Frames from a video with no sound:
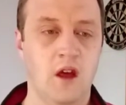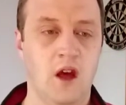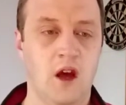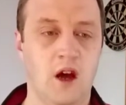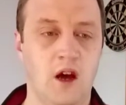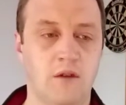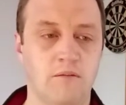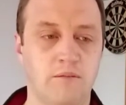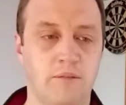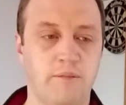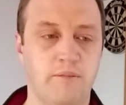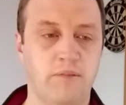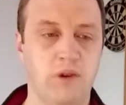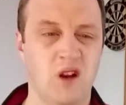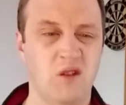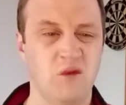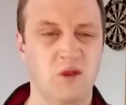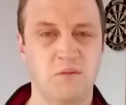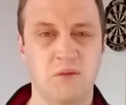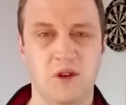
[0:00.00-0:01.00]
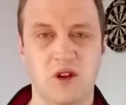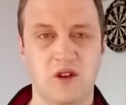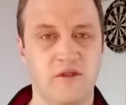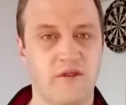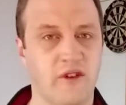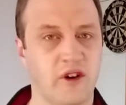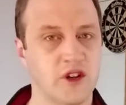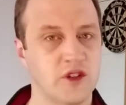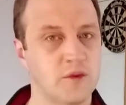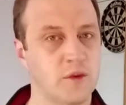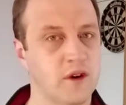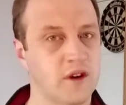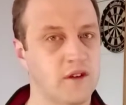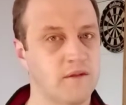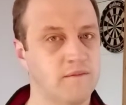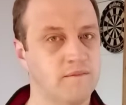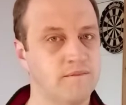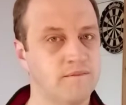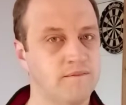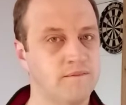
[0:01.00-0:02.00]
Uh, but it wouldn't be good for us, would it?
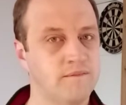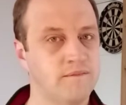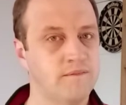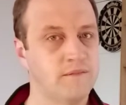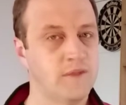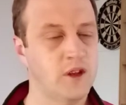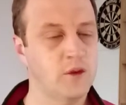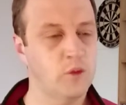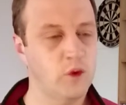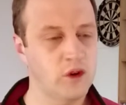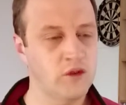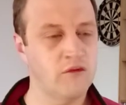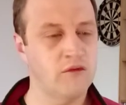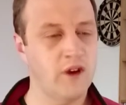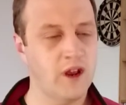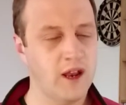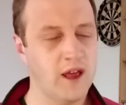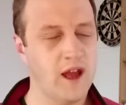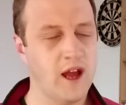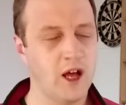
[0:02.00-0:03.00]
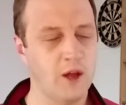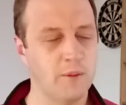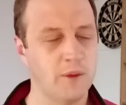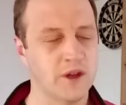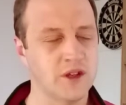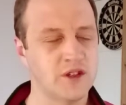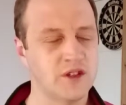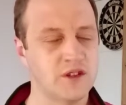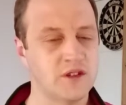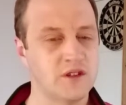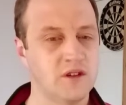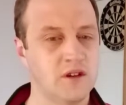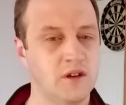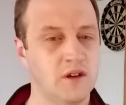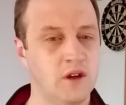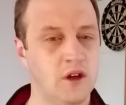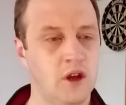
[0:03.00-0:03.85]
It wouldn't really help us.